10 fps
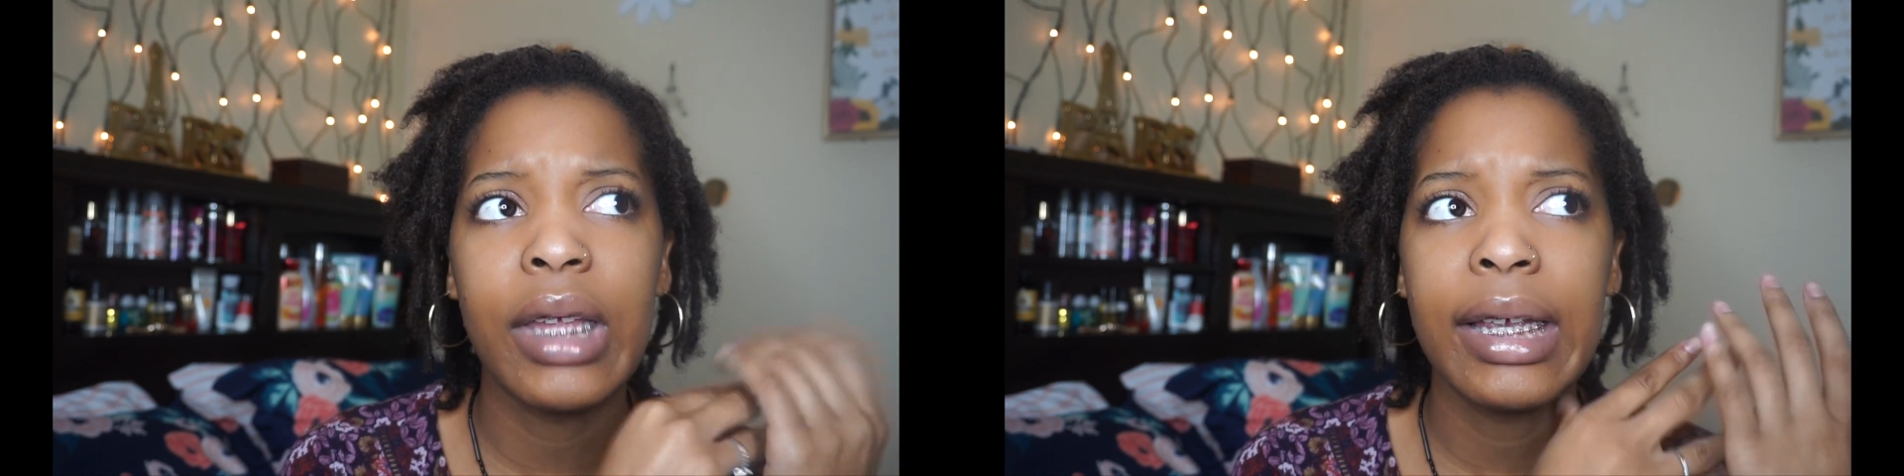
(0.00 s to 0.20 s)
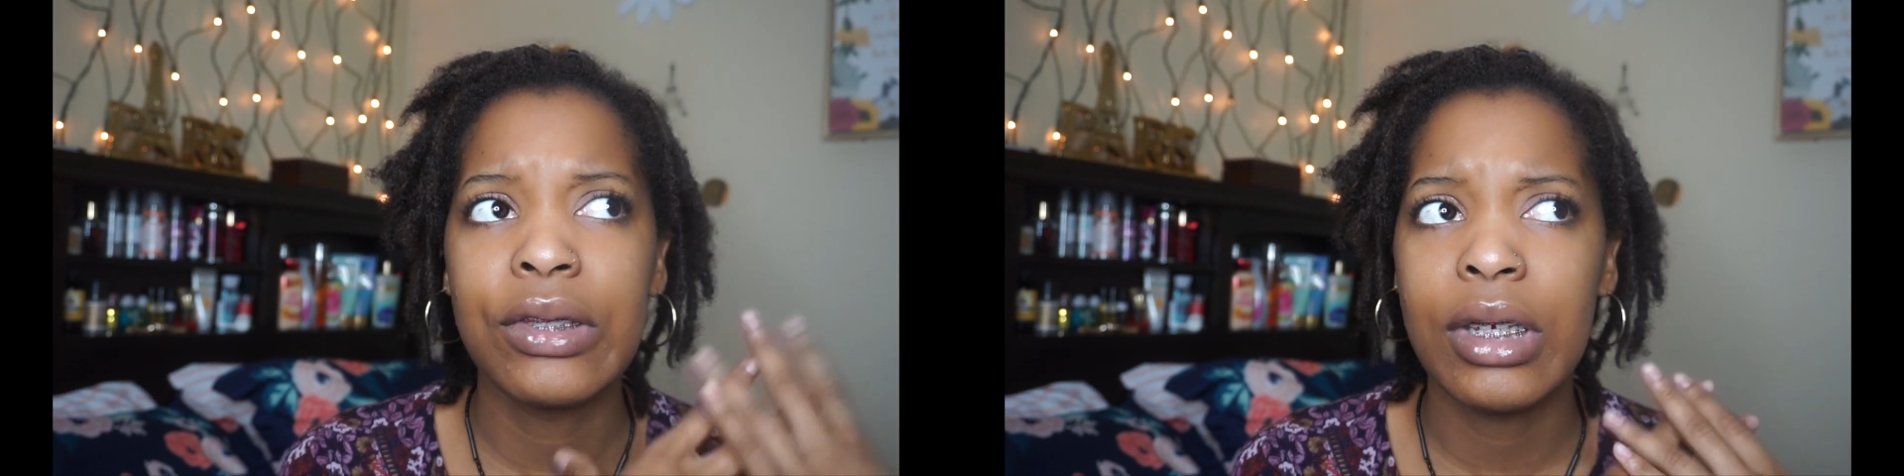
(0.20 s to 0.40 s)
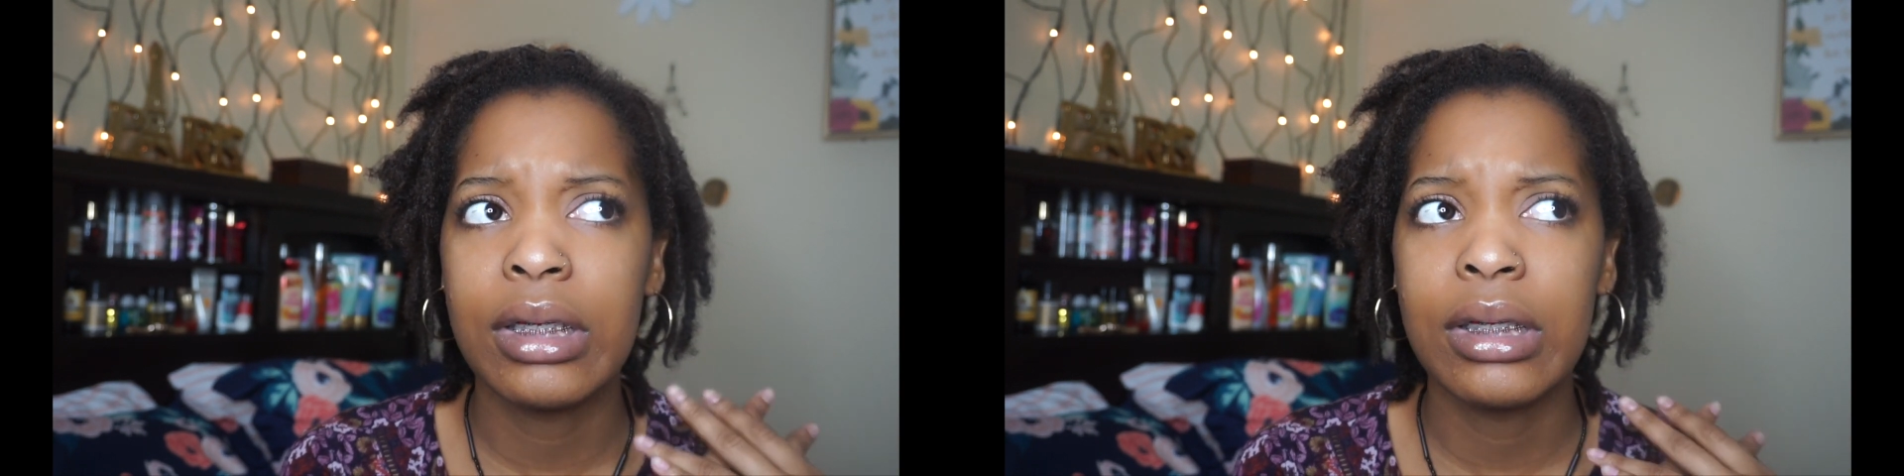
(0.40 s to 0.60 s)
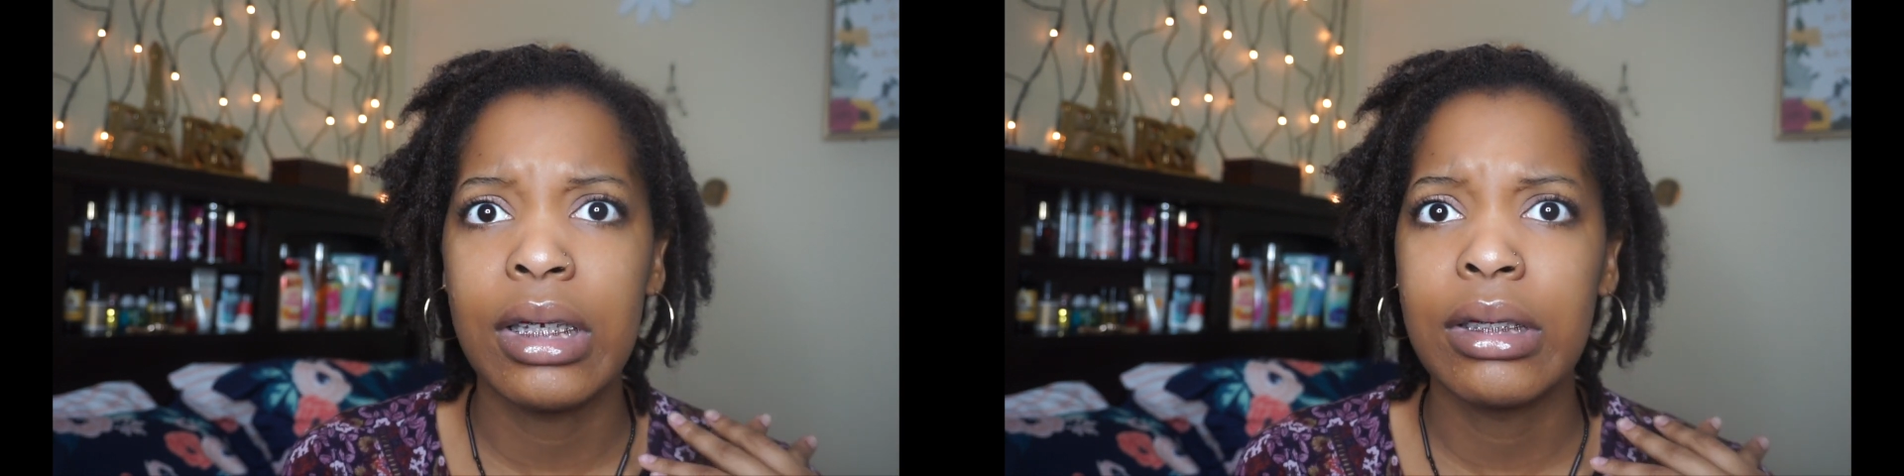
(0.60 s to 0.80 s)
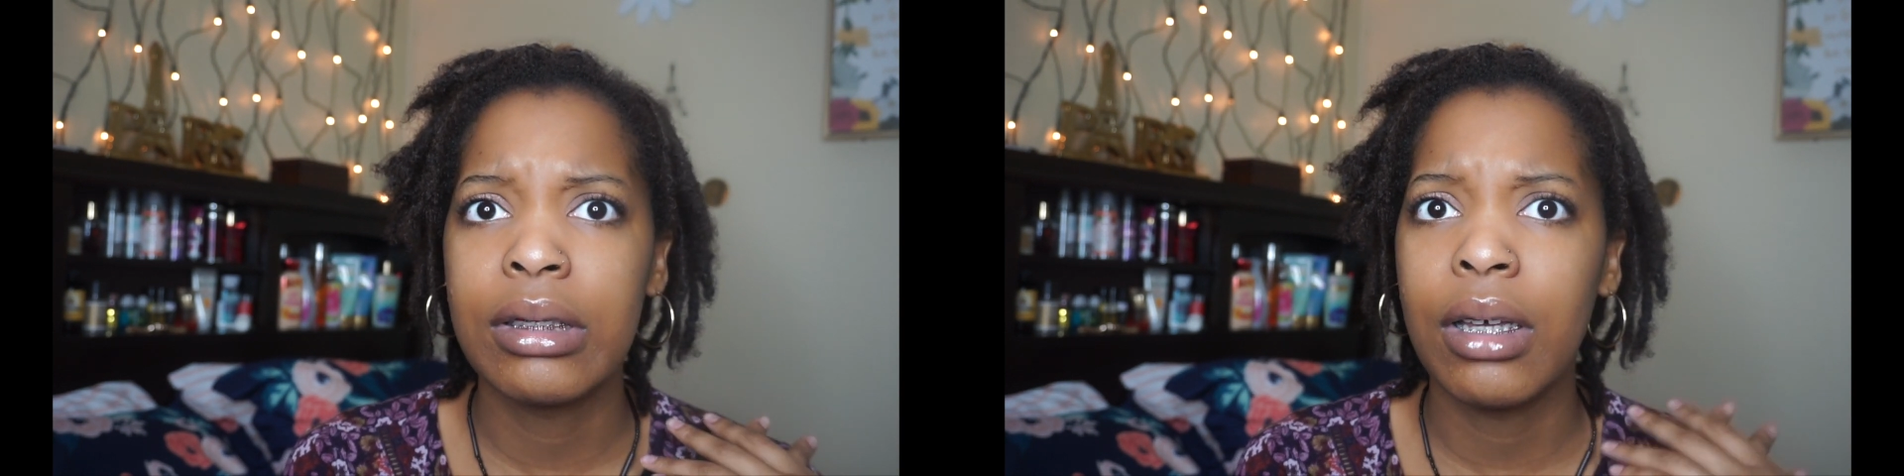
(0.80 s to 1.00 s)
like just
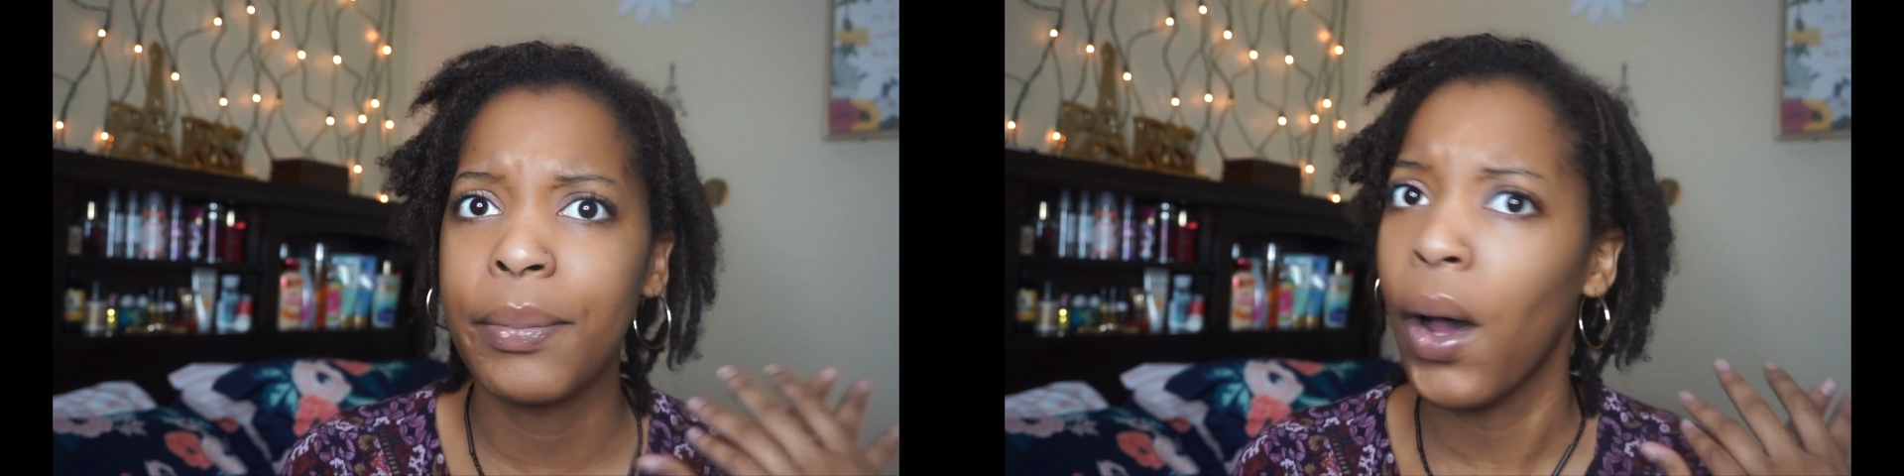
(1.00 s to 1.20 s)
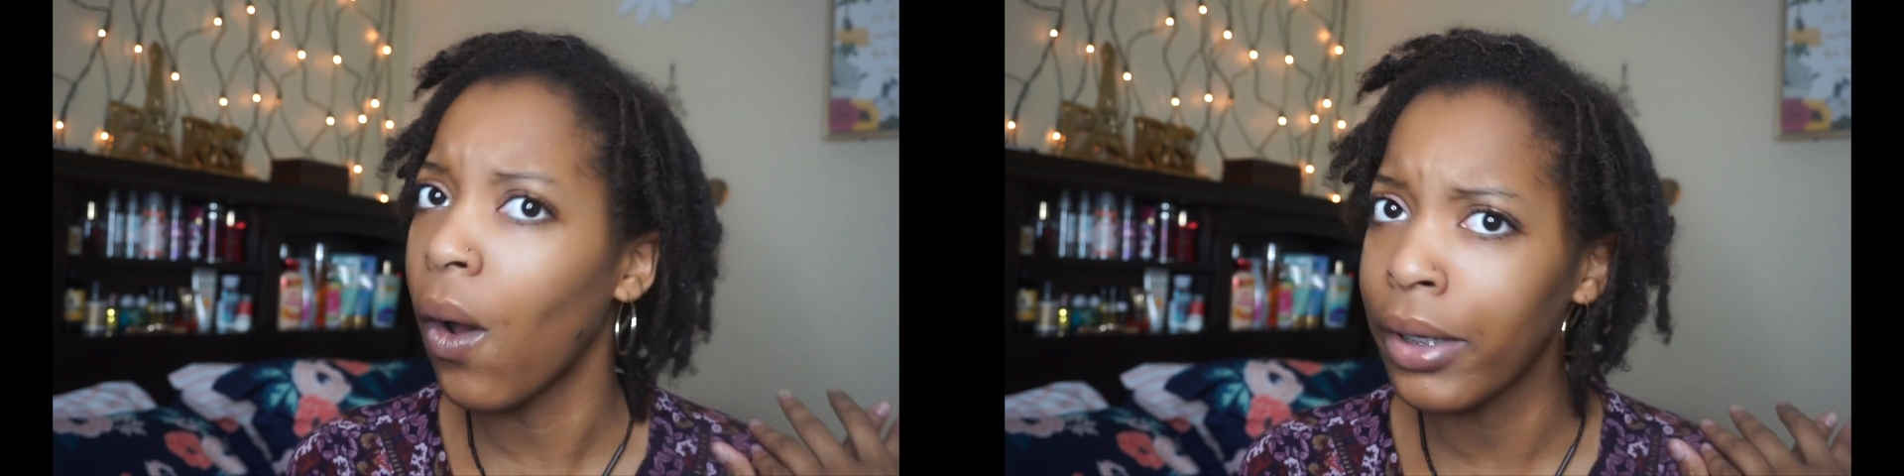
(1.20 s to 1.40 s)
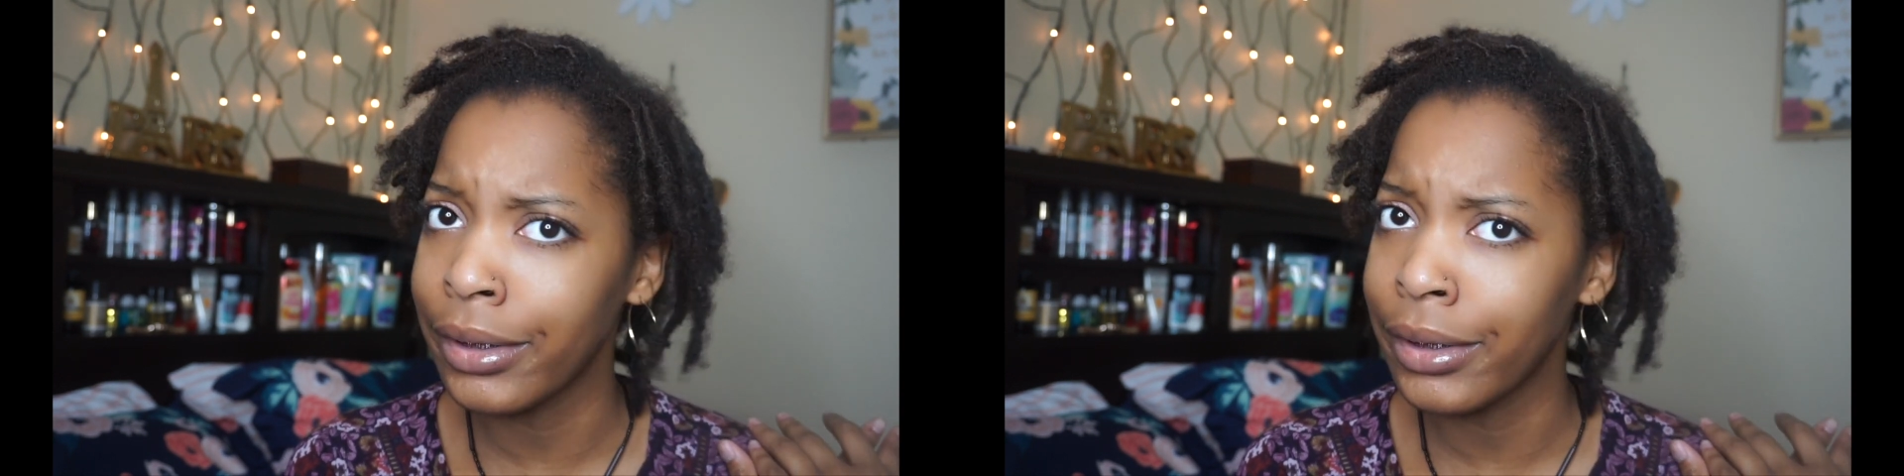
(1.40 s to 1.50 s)
as appalled